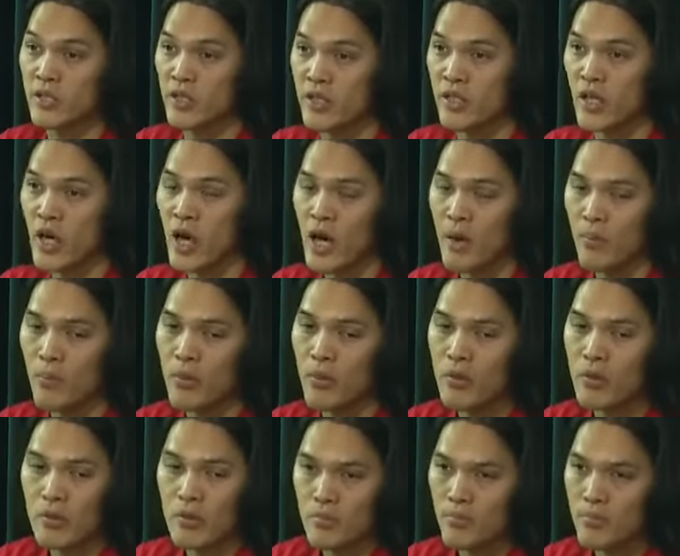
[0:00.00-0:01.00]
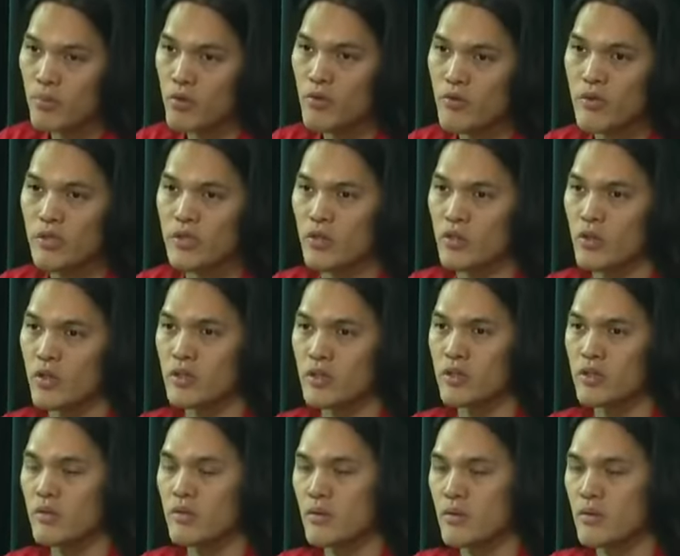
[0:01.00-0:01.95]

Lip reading: good cop. Well, prove it to us.